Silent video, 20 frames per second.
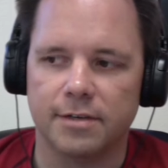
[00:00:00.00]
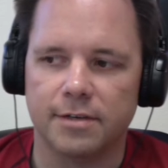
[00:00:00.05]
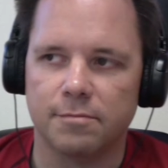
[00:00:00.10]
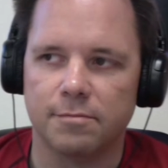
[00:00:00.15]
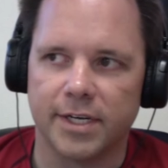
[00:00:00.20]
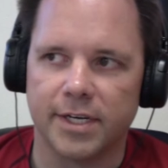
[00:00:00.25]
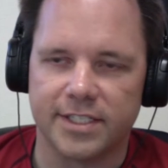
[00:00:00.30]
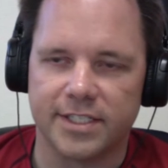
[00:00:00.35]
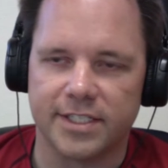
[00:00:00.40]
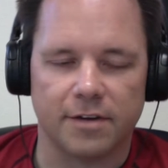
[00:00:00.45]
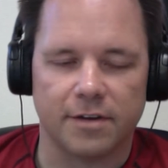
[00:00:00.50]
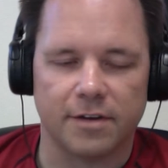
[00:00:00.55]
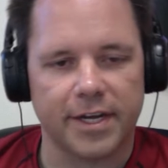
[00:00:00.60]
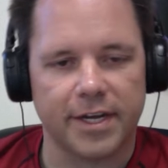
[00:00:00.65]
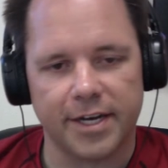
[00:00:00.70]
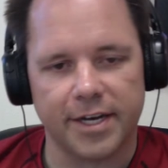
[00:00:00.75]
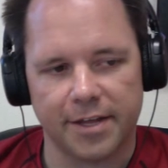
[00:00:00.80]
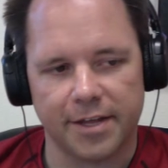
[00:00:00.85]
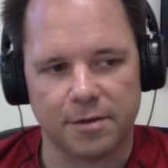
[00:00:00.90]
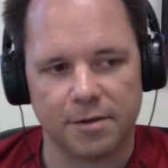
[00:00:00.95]
myself, and
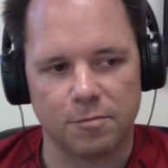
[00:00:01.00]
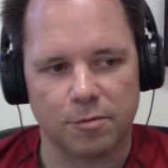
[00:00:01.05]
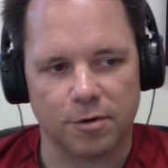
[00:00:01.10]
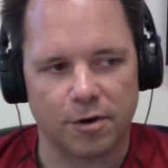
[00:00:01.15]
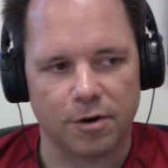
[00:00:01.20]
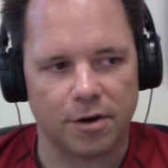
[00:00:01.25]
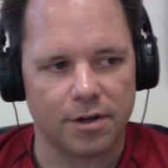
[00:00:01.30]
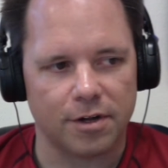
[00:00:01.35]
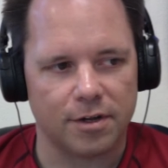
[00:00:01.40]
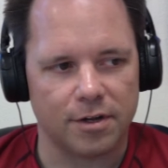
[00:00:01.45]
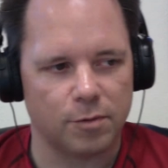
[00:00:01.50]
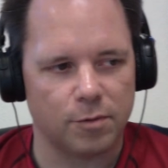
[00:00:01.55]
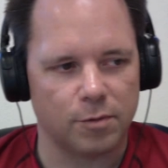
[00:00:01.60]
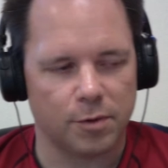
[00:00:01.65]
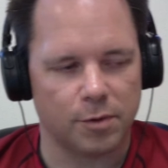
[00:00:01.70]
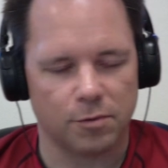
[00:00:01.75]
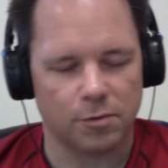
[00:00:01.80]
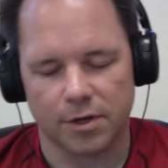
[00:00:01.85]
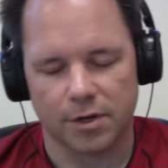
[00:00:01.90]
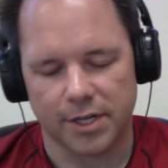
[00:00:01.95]
Nathan we
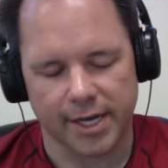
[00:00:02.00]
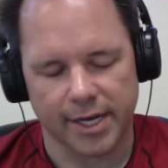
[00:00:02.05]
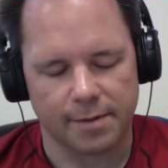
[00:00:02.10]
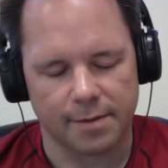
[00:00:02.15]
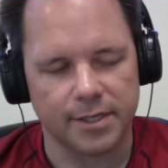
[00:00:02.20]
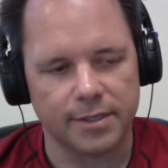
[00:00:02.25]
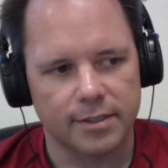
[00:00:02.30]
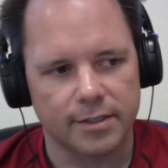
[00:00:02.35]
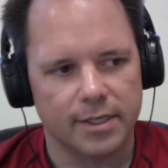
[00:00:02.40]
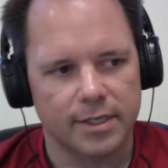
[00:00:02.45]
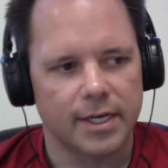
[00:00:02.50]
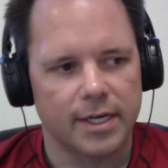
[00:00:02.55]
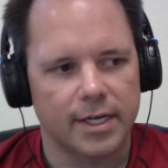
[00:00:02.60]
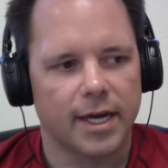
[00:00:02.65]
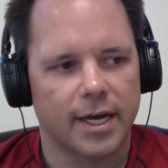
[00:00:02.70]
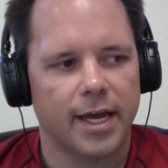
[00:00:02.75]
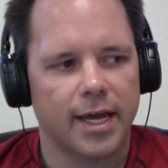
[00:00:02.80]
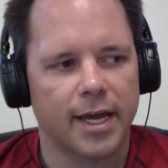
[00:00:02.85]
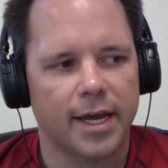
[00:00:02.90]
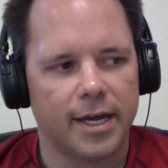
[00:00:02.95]
were all at Gamma,
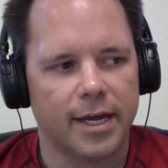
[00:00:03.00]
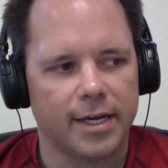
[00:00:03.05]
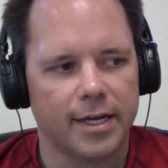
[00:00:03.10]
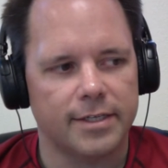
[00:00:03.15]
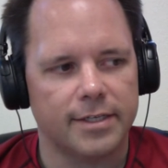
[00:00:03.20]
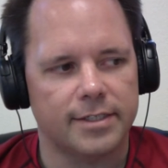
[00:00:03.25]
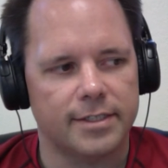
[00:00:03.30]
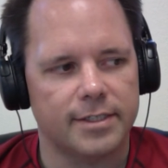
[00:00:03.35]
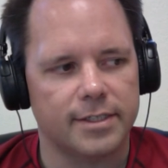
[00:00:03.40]
and